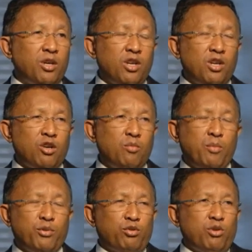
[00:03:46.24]
For
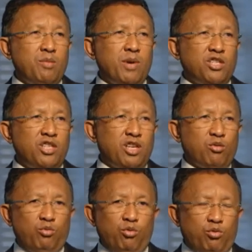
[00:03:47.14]
example, let's
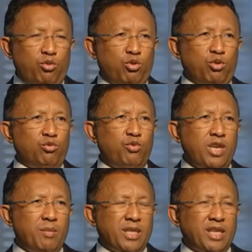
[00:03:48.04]
consider energy.
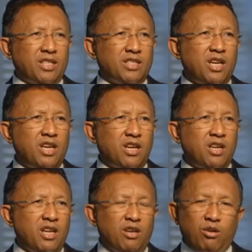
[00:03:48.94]
How can
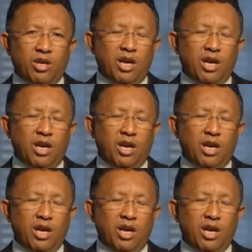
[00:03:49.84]
it be